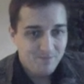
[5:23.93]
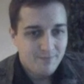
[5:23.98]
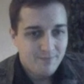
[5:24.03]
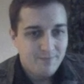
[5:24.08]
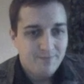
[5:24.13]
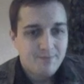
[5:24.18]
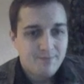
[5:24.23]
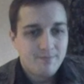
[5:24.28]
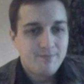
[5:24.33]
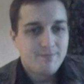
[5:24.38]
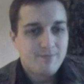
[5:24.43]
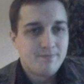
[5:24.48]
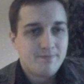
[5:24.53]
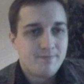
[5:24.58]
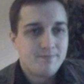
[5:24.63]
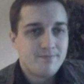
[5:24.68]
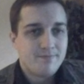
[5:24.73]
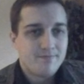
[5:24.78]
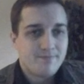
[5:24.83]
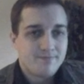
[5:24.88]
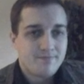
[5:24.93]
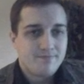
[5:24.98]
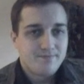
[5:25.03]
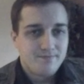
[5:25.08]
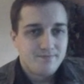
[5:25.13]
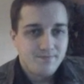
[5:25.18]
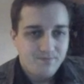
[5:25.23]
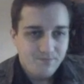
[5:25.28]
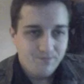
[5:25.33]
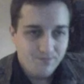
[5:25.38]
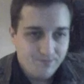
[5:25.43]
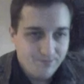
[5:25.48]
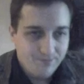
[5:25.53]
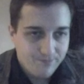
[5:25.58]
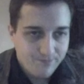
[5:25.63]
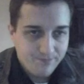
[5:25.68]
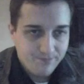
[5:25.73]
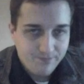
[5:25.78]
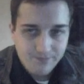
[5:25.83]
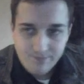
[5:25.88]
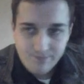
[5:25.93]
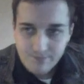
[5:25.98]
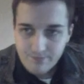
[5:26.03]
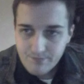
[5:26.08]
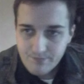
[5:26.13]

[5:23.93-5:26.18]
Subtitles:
[no speech]